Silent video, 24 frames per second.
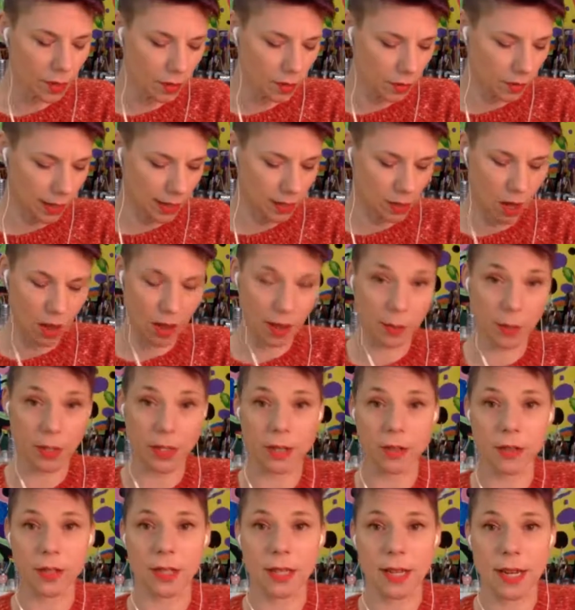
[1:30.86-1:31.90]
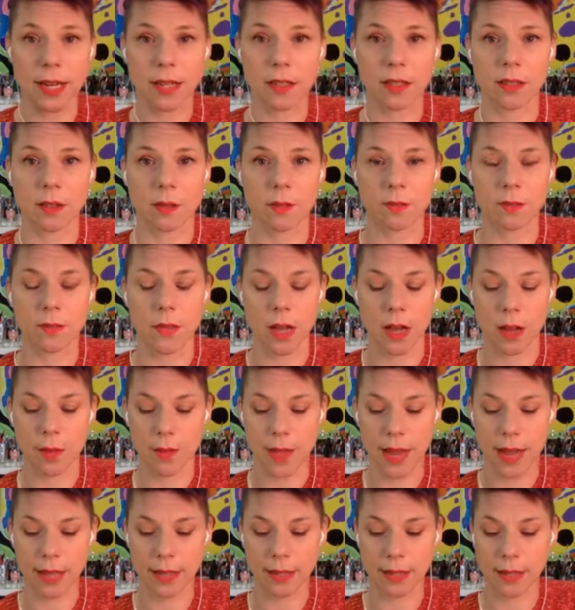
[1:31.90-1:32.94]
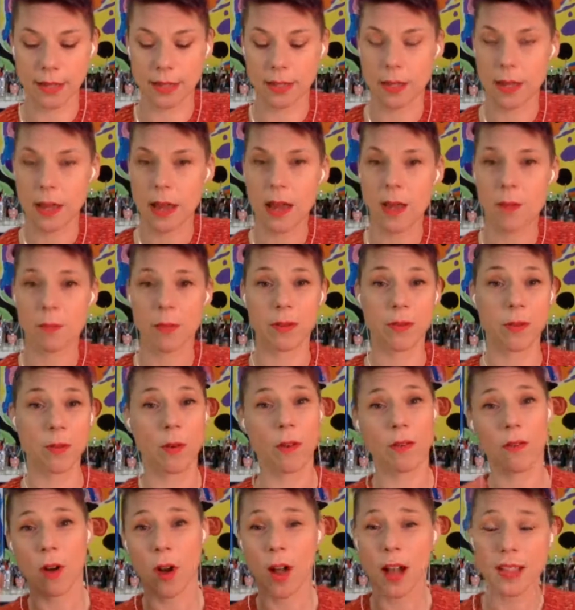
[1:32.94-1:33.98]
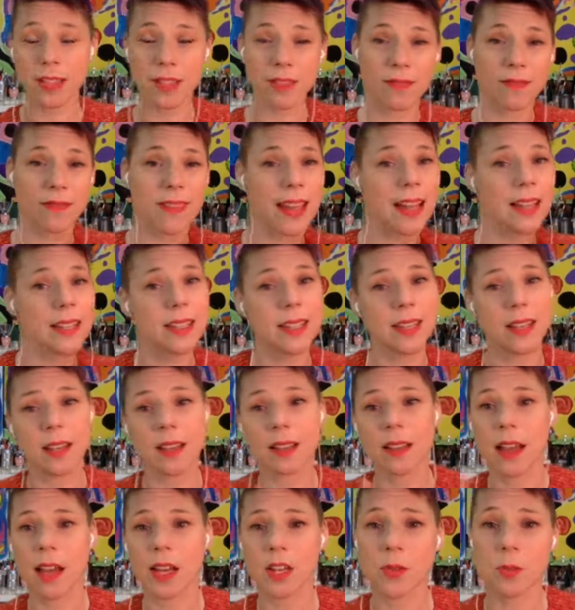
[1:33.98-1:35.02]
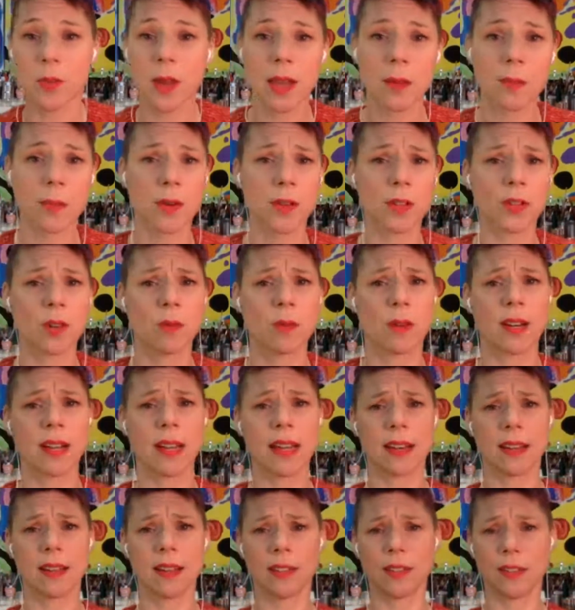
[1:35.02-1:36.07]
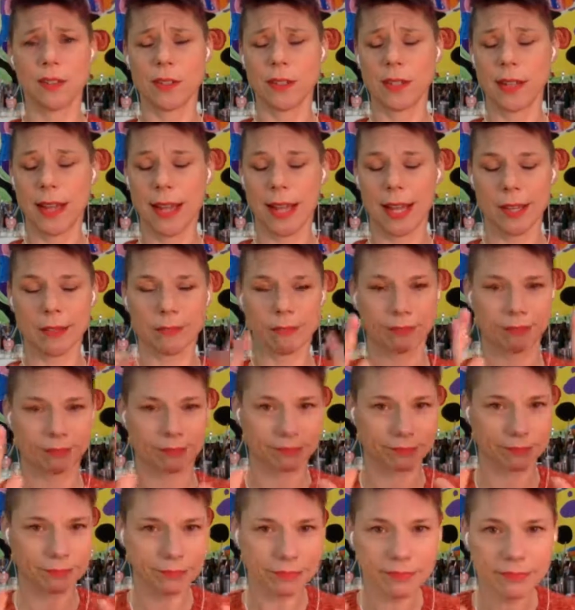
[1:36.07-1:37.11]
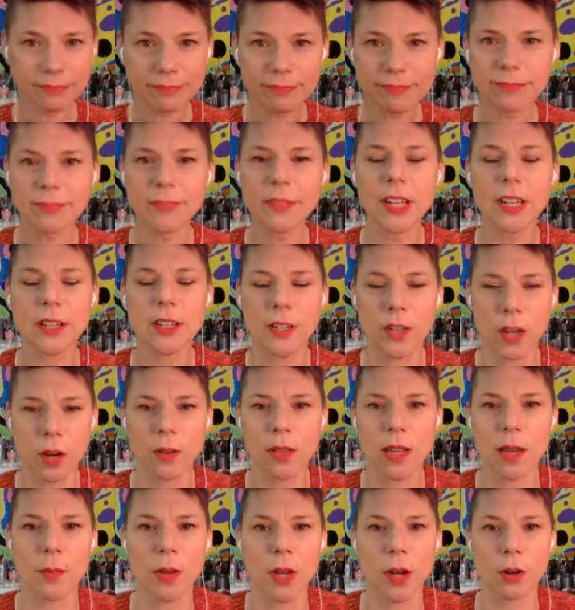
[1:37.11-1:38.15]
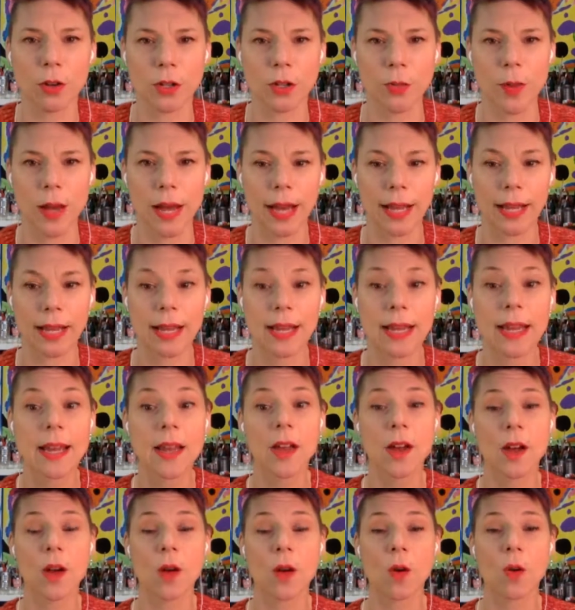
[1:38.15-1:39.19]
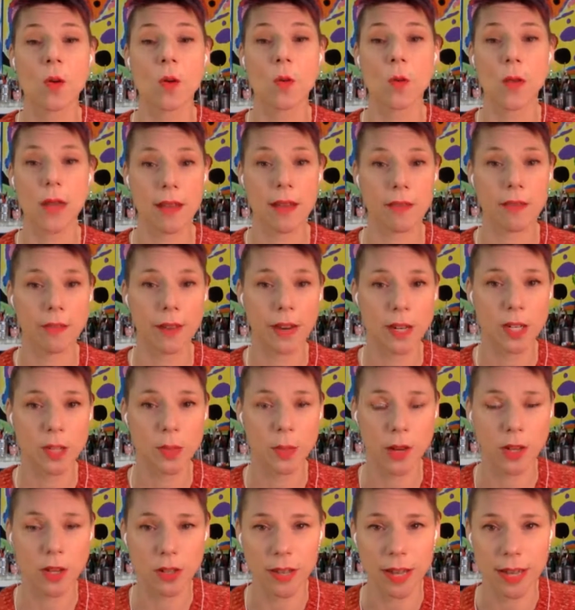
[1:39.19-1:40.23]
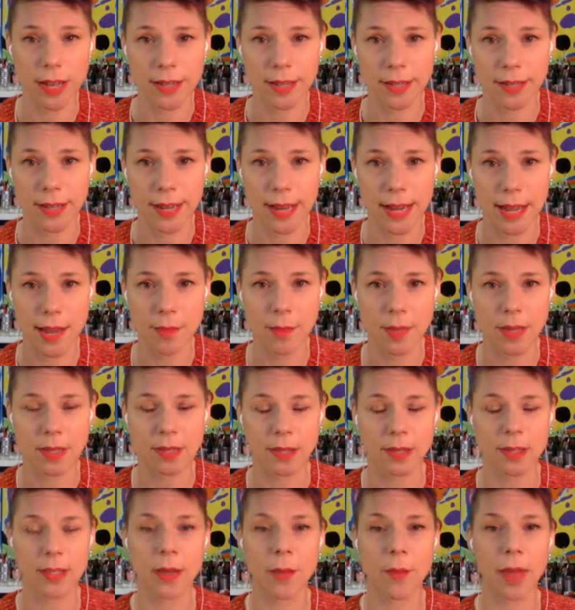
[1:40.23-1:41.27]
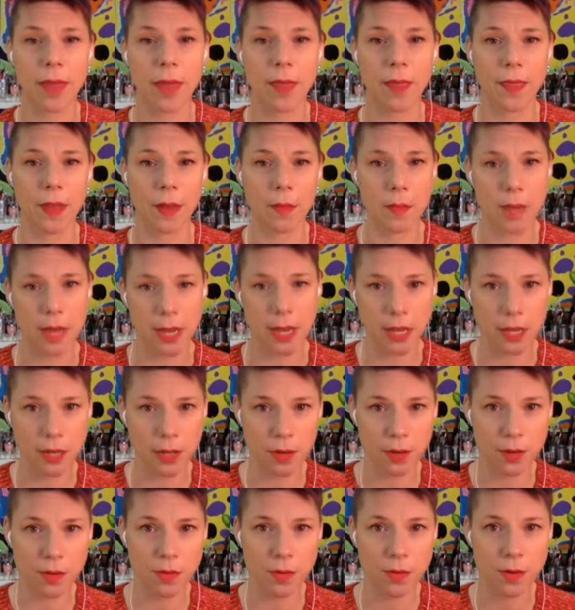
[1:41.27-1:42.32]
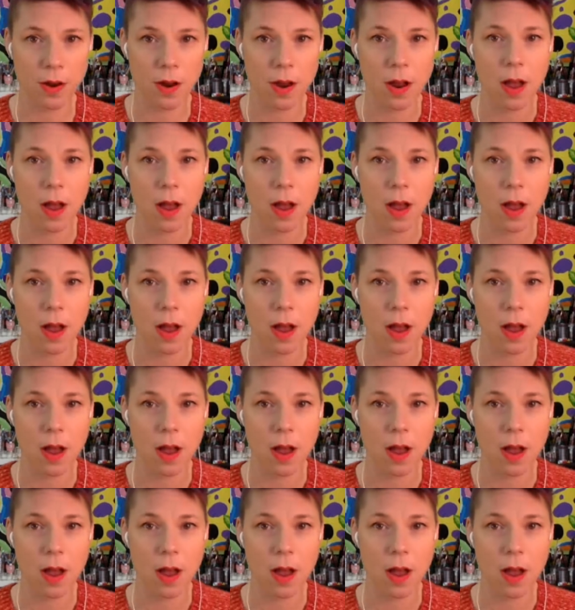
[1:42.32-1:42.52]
So that's all I'm going to use today, some uh, magazines. But if you have all kinds of fancy collage papers you want to get into today, don't let me hold you back. We have a very special guest today, Ms. Samantha Maheu.